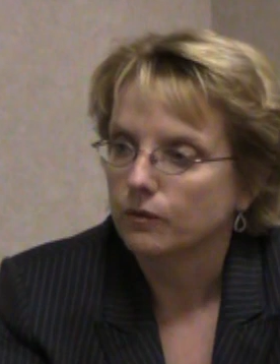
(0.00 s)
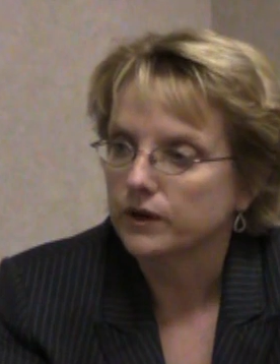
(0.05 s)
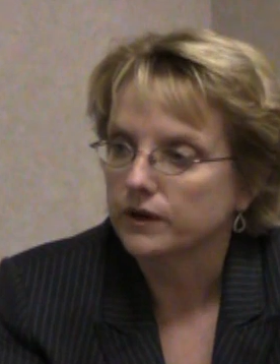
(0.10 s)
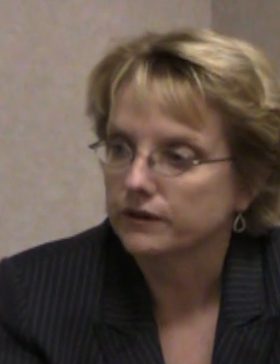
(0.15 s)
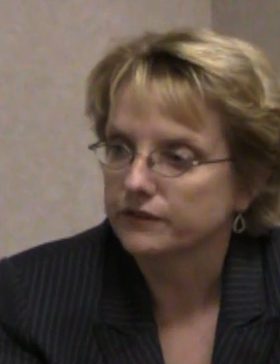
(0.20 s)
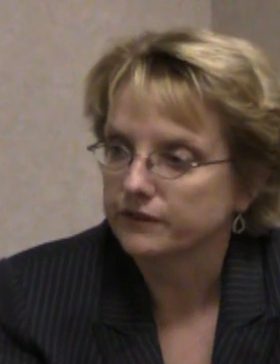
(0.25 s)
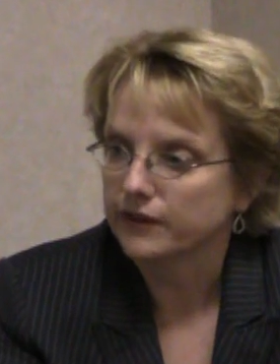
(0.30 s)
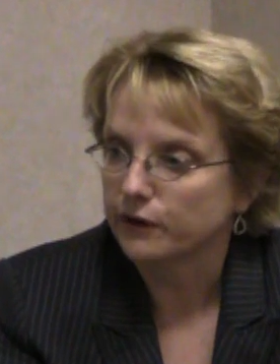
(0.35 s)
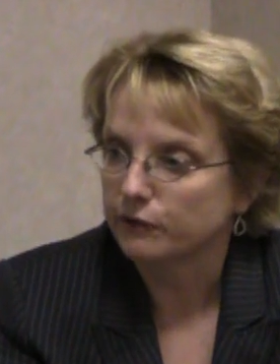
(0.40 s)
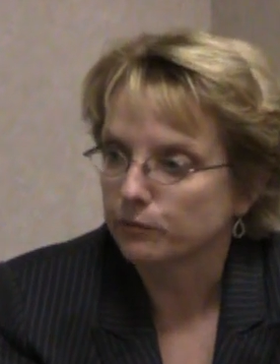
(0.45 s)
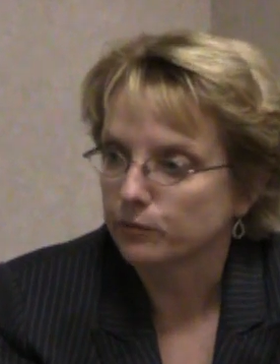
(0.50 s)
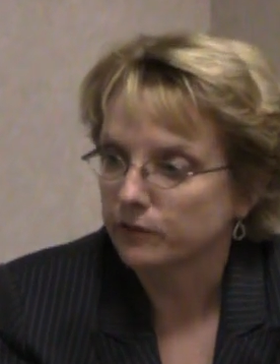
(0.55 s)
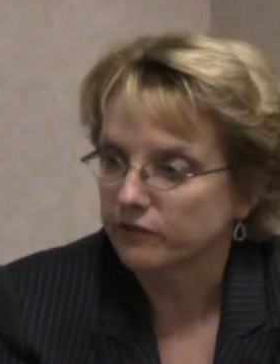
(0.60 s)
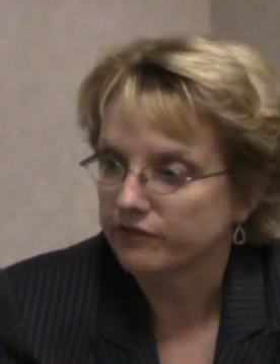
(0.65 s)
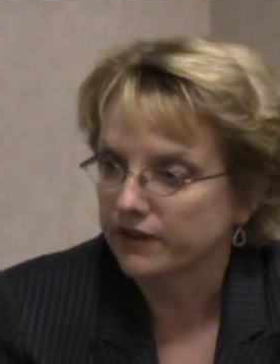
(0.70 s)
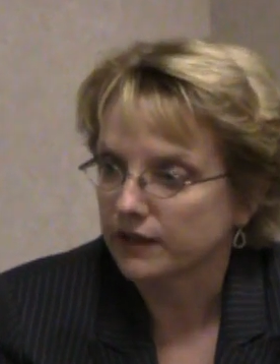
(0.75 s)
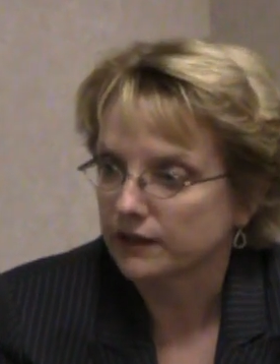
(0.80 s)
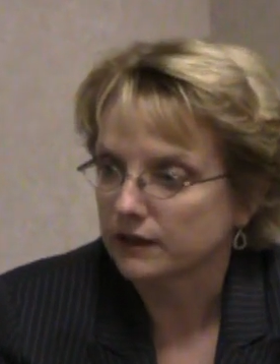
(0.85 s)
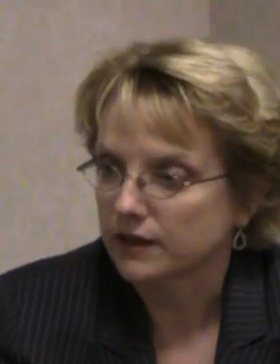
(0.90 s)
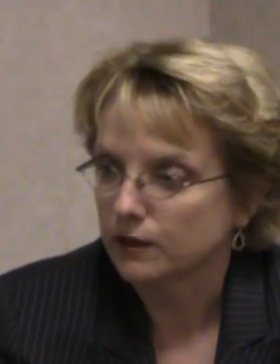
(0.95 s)
Well, aside from
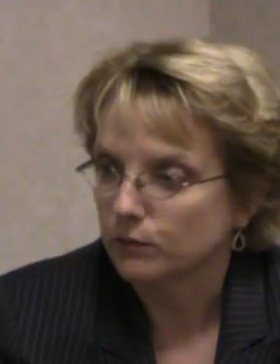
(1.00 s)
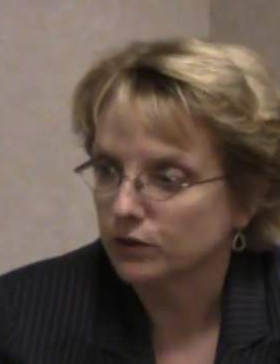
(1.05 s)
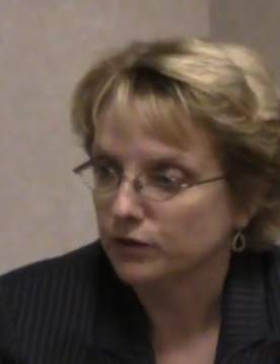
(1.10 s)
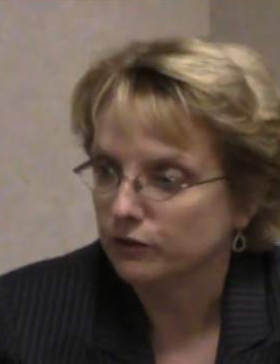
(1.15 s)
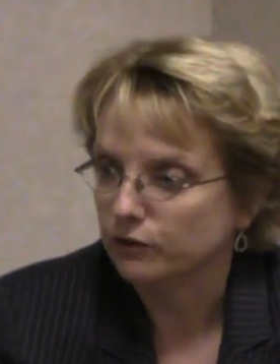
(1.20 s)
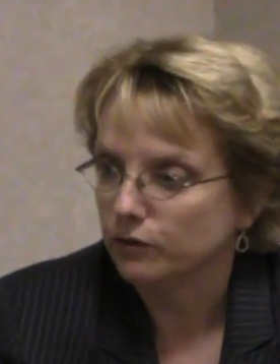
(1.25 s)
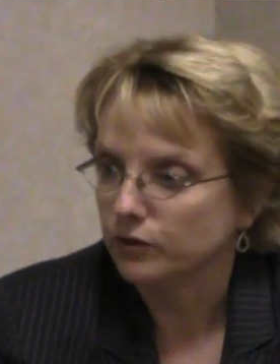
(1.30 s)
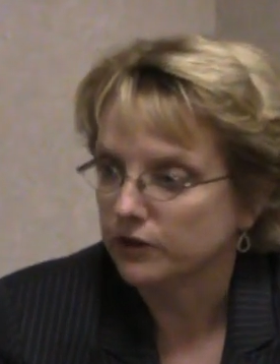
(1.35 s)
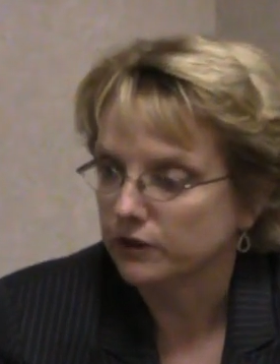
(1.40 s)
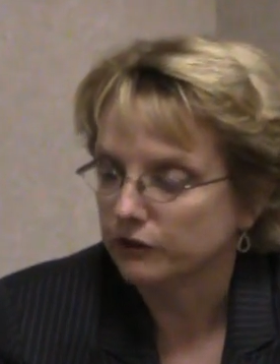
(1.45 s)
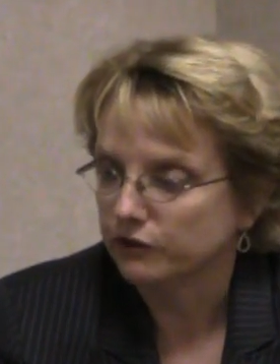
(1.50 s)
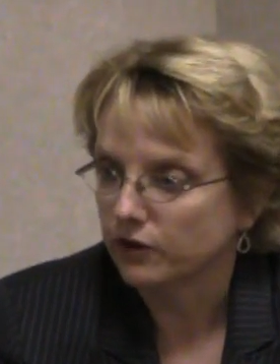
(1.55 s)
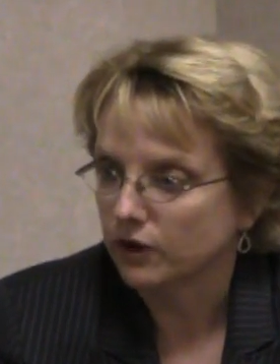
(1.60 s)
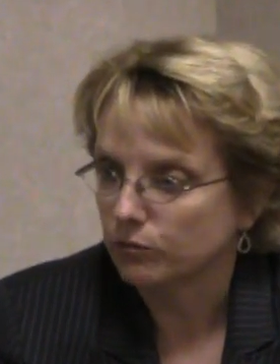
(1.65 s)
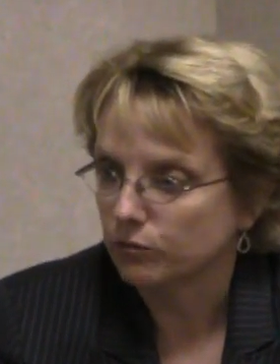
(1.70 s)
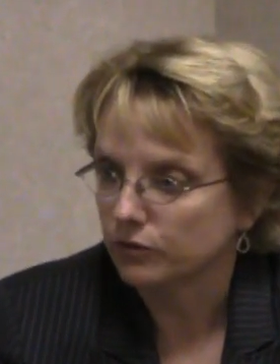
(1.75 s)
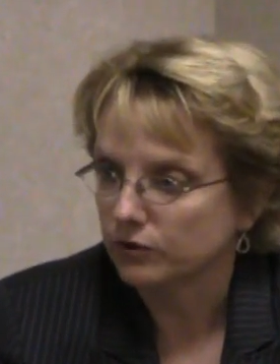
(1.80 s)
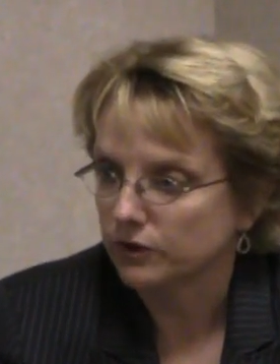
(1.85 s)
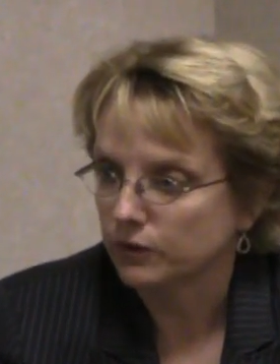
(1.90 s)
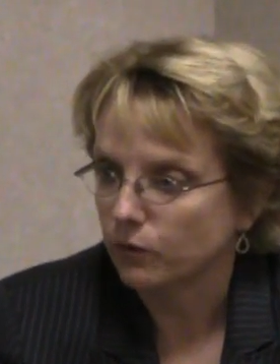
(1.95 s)
the fact that I've been doing the
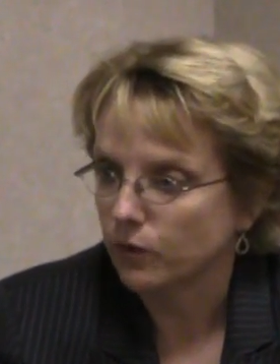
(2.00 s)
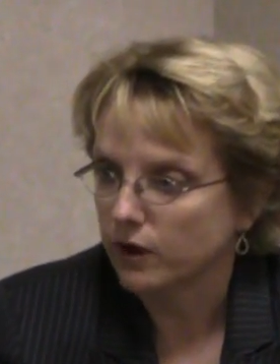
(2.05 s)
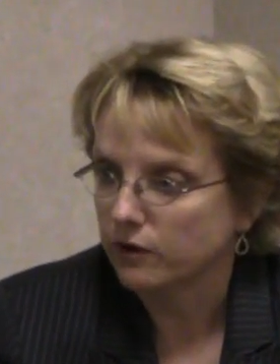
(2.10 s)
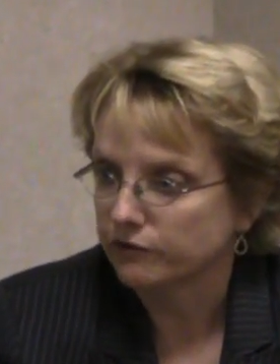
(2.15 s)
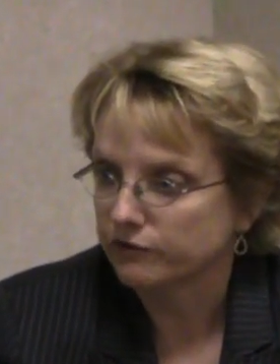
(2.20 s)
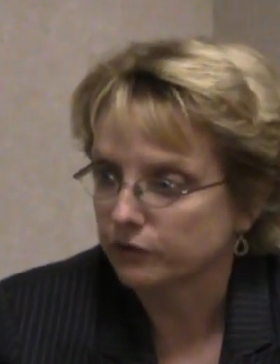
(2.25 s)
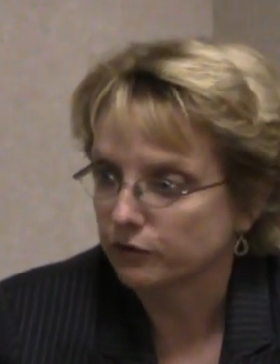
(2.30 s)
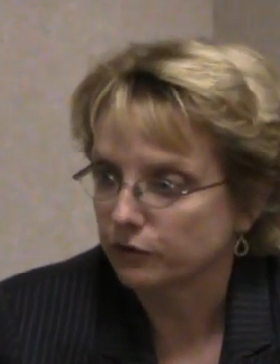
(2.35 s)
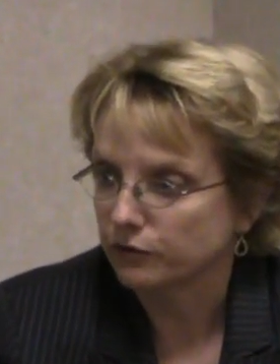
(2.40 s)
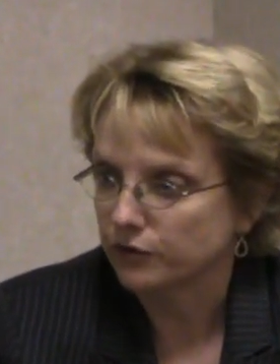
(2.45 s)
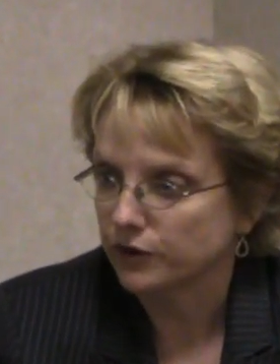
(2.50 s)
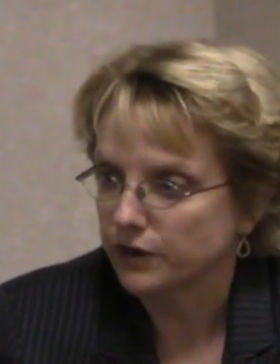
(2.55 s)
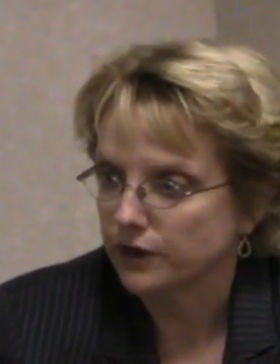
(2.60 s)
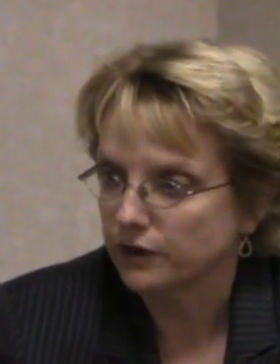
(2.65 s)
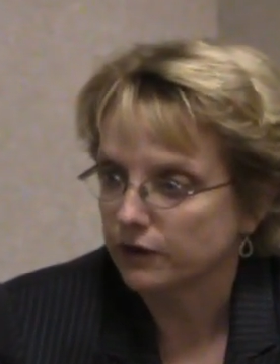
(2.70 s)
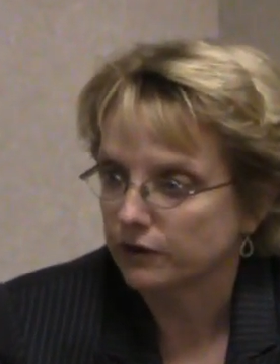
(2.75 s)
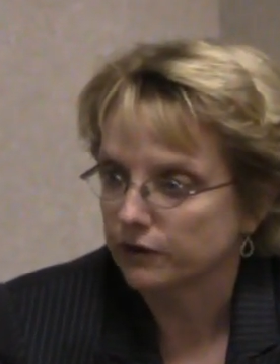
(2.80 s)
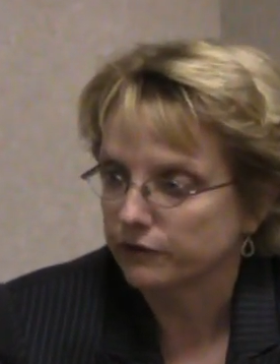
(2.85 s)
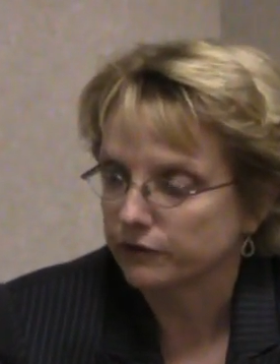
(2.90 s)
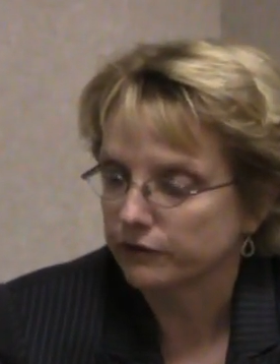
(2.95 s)
job really well for 3
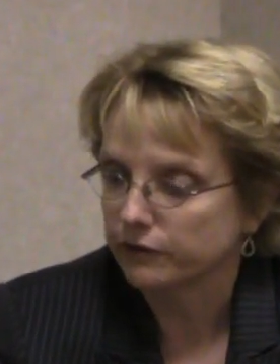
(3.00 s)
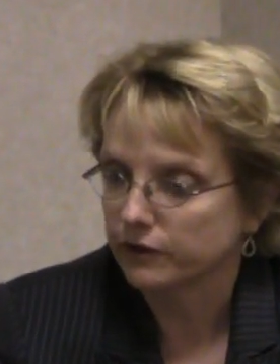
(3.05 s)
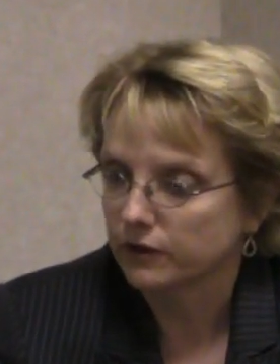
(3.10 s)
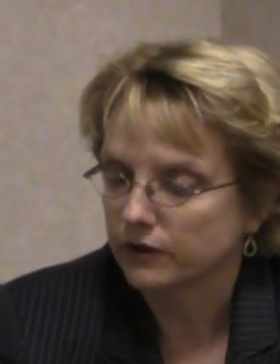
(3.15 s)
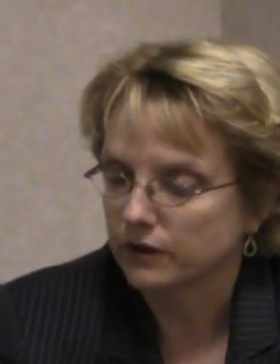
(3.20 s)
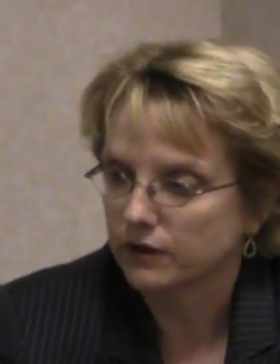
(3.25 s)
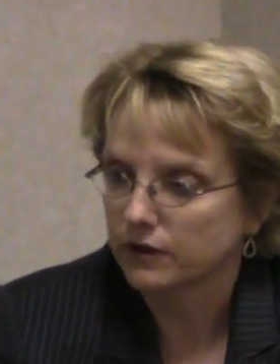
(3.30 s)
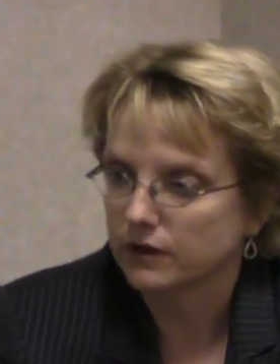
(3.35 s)
years,